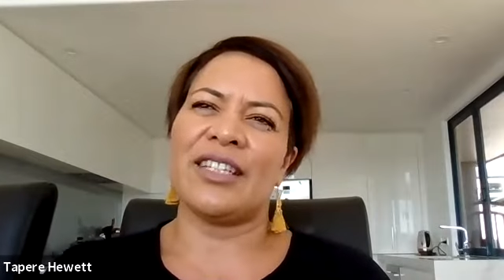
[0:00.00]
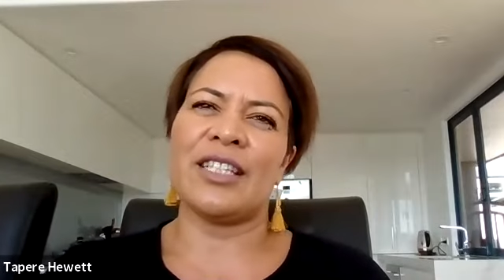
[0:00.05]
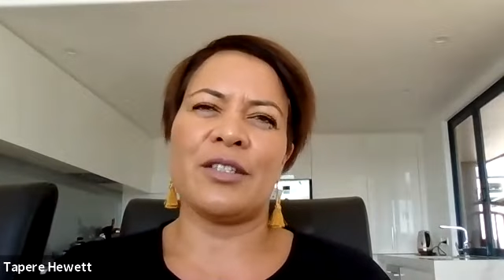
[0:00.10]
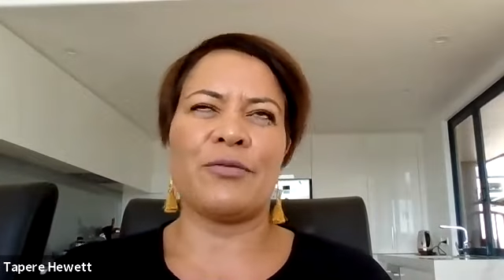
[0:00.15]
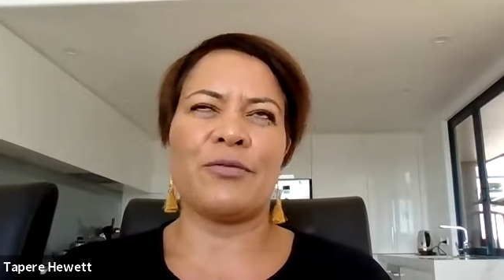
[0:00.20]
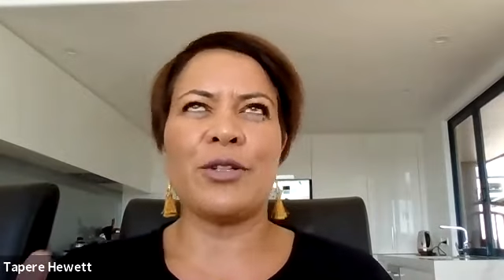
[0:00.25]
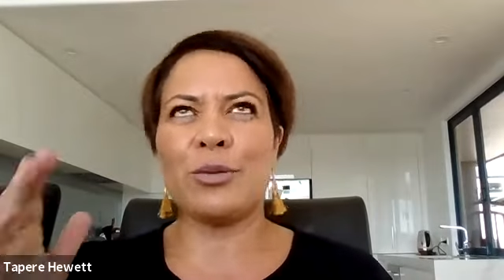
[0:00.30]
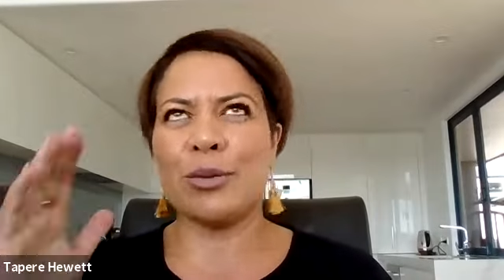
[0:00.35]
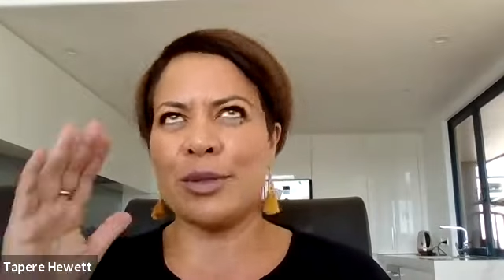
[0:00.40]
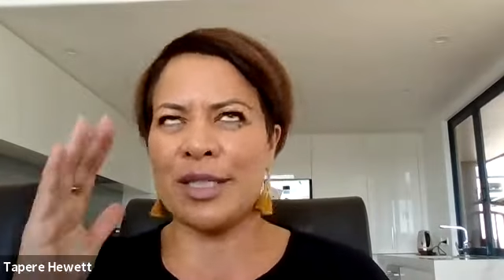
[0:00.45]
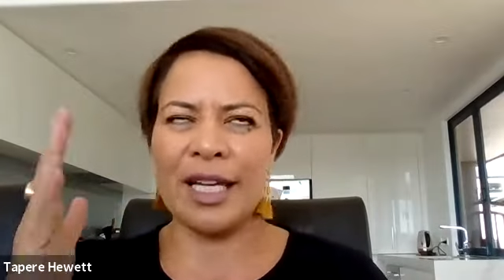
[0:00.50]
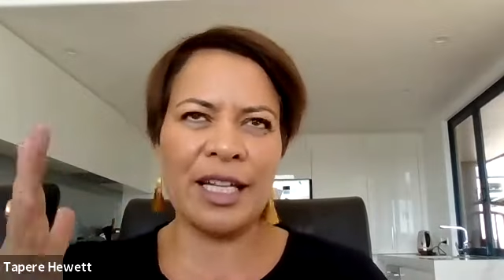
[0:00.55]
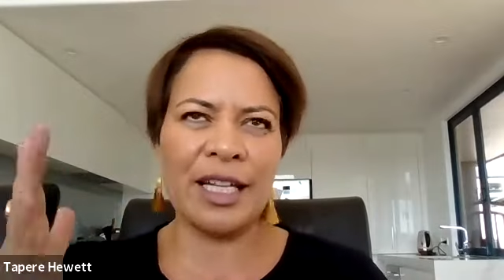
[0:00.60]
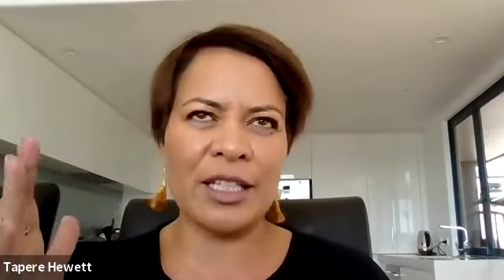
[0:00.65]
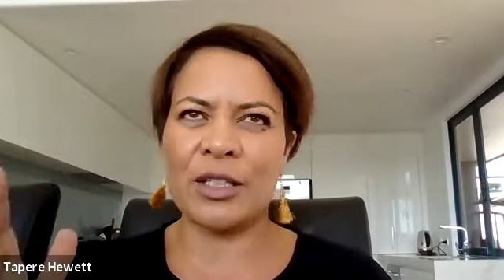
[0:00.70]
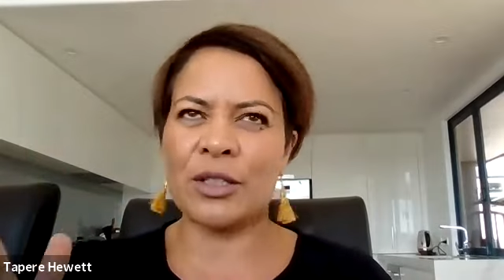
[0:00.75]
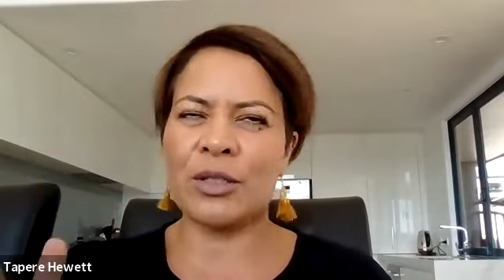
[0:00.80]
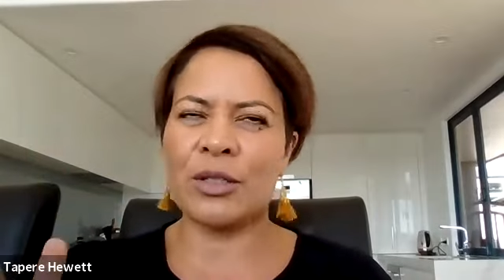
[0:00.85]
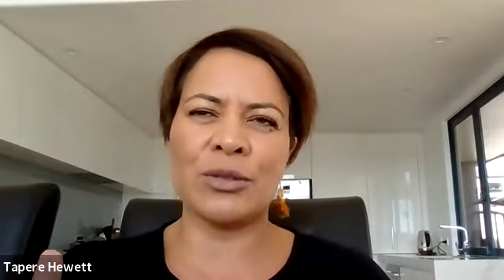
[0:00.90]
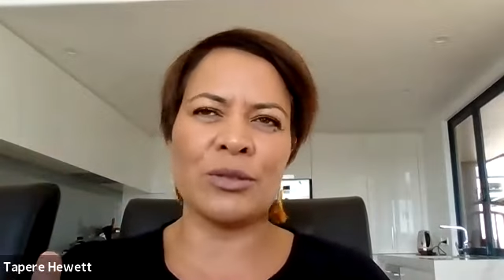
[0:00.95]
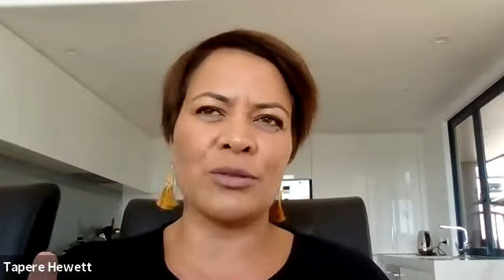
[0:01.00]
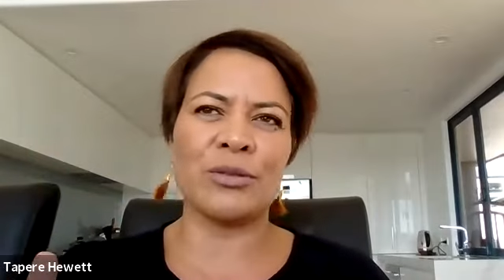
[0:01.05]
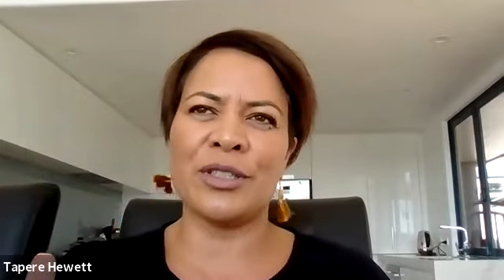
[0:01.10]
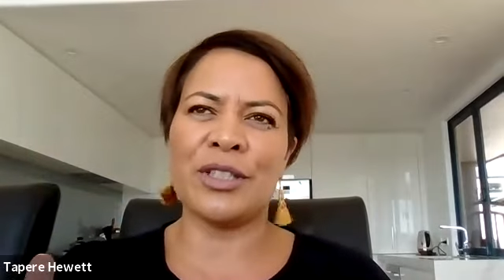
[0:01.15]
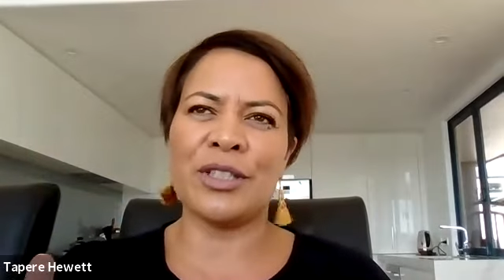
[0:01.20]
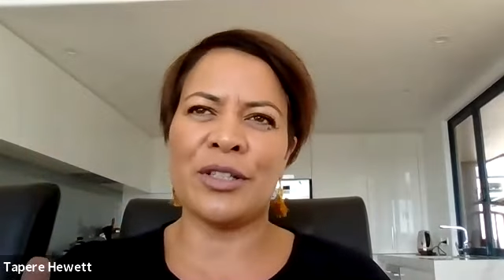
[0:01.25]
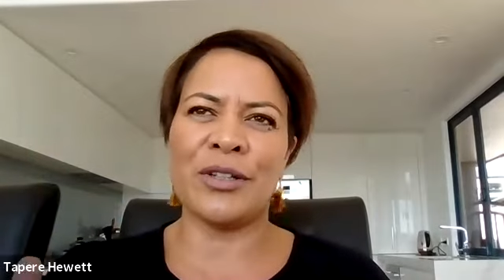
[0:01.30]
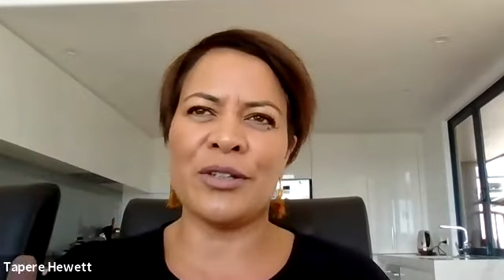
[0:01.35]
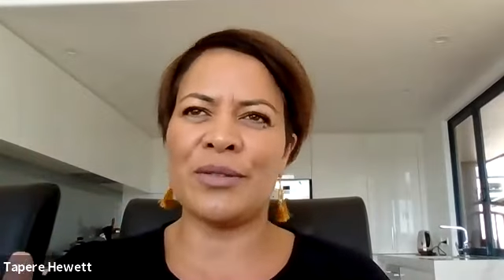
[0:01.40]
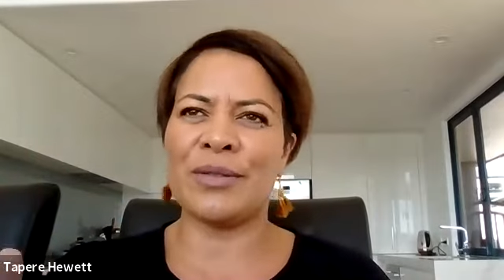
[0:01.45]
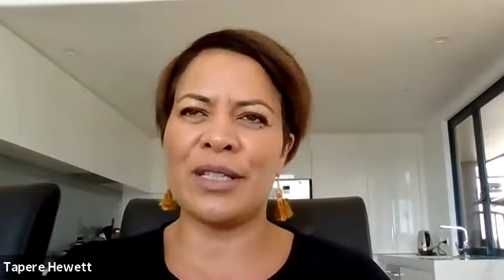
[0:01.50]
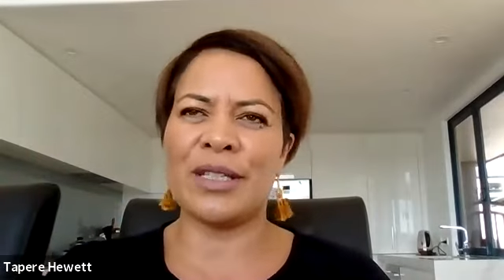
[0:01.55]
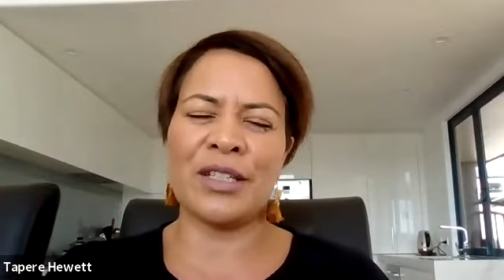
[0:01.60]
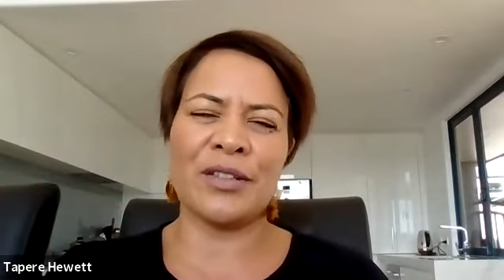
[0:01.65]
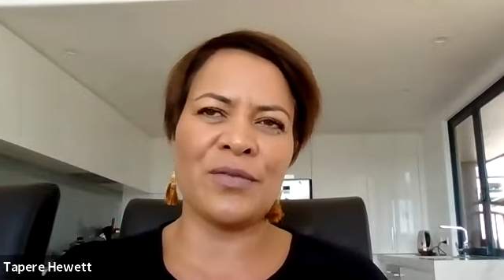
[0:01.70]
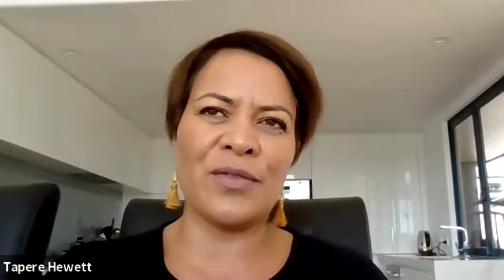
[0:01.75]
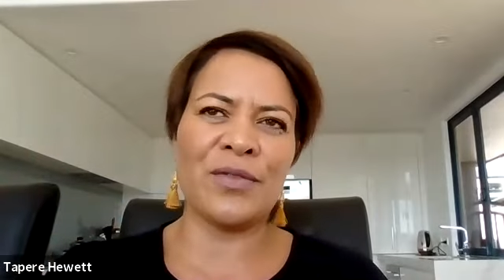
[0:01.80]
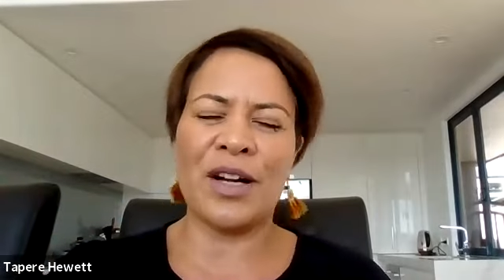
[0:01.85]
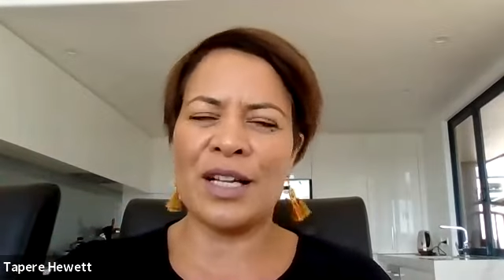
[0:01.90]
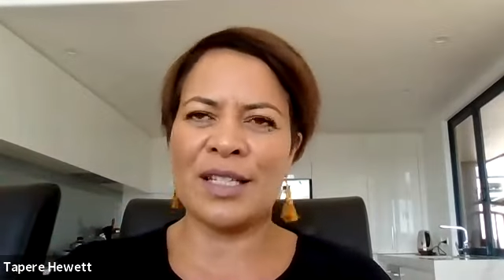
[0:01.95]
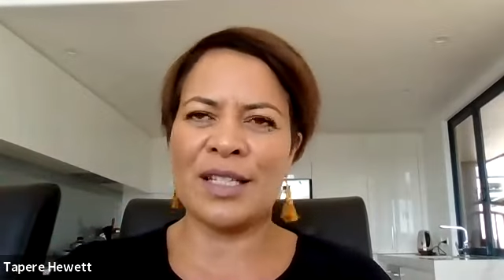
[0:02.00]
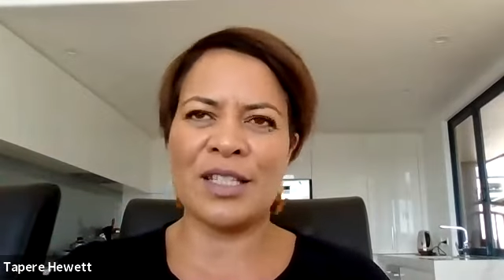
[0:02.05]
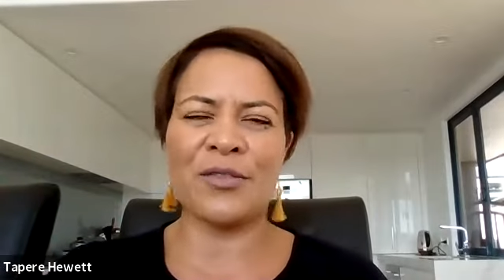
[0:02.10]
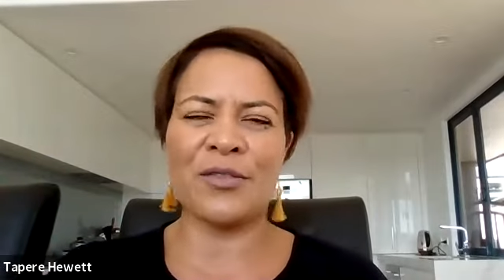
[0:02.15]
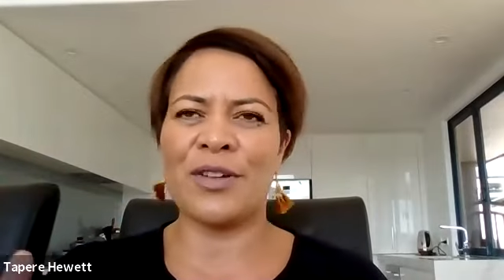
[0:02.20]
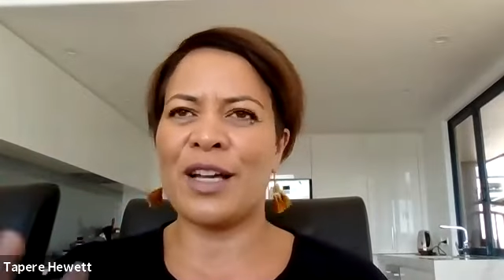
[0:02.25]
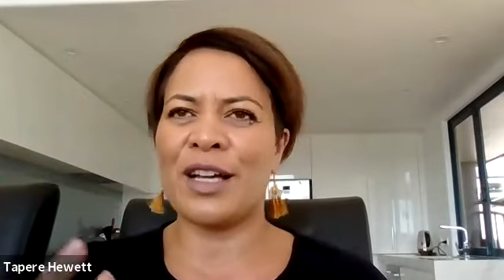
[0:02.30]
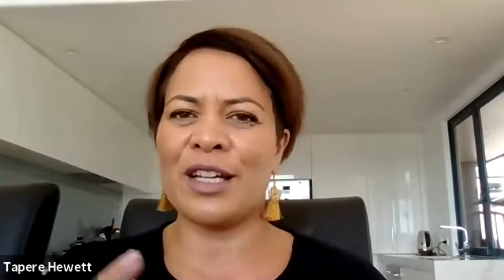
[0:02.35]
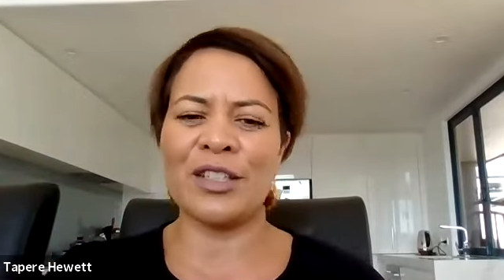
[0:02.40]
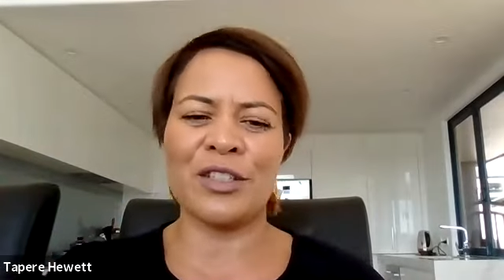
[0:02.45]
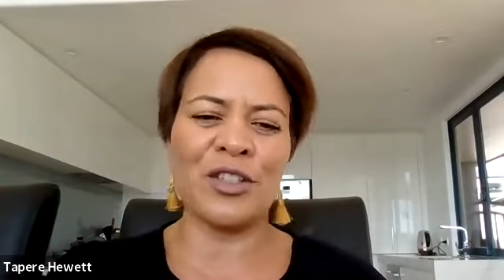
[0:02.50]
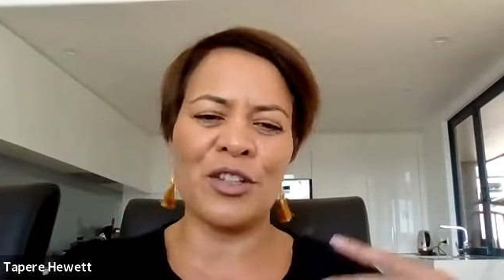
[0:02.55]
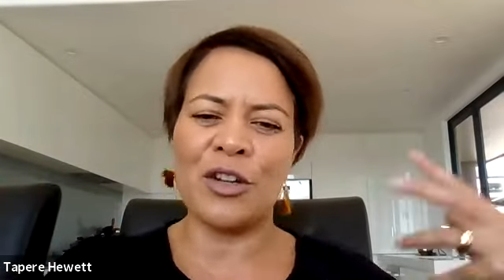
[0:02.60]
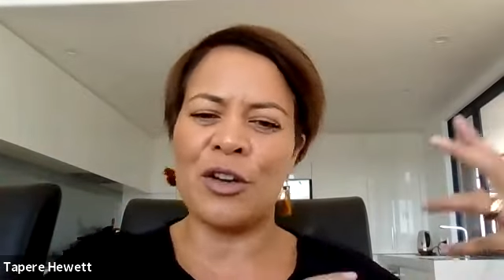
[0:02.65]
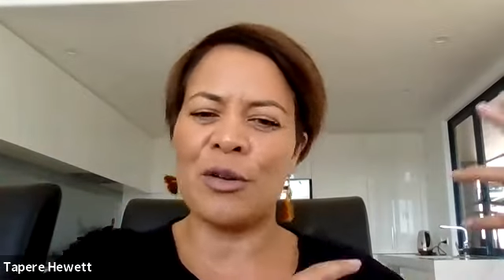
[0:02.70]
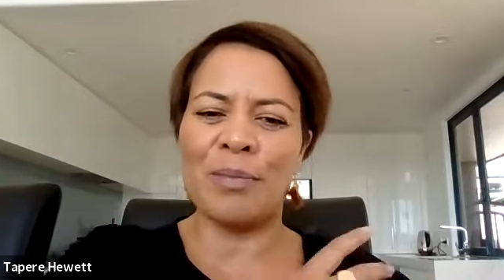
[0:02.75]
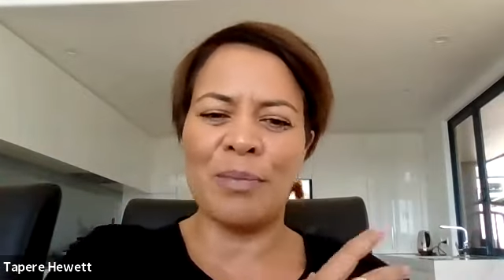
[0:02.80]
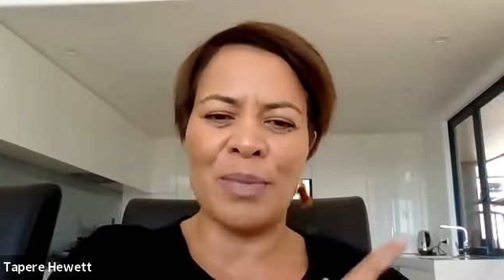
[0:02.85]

guess, real technical, you know, advice around, you know,